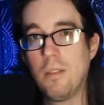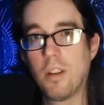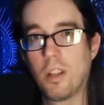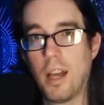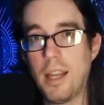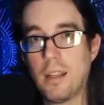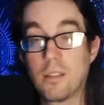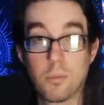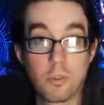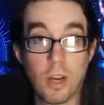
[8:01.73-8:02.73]
it a like and
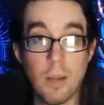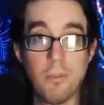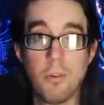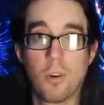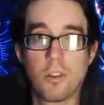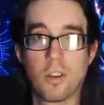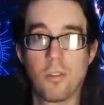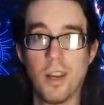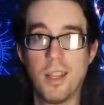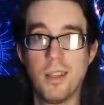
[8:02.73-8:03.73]
subscribe if you aren't
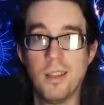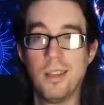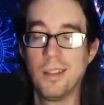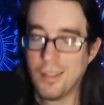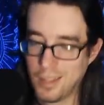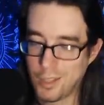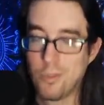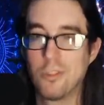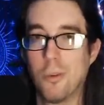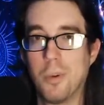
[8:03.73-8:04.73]
already. Thank
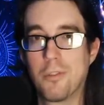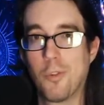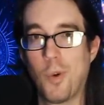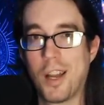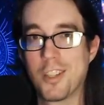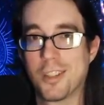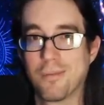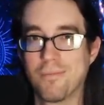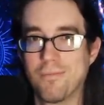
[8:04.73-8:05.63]
you so much for watching.